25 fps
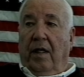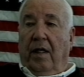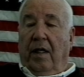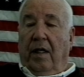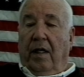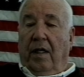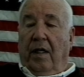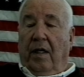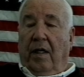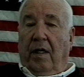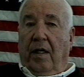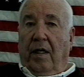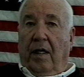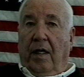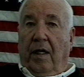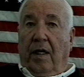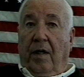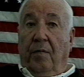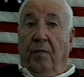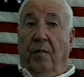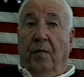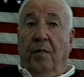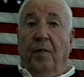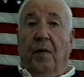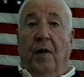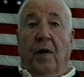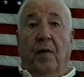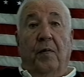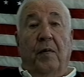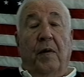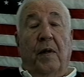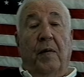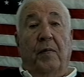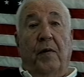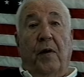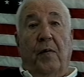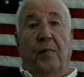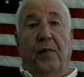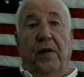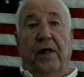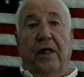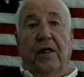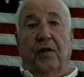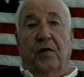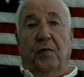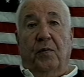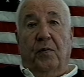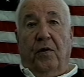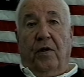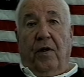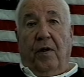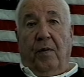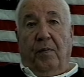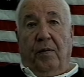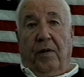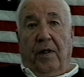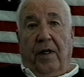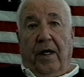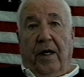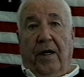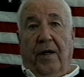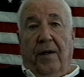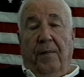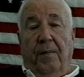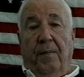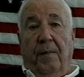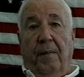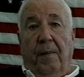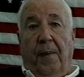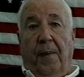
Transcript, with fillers: Uh, I, re I, remember a baseball player.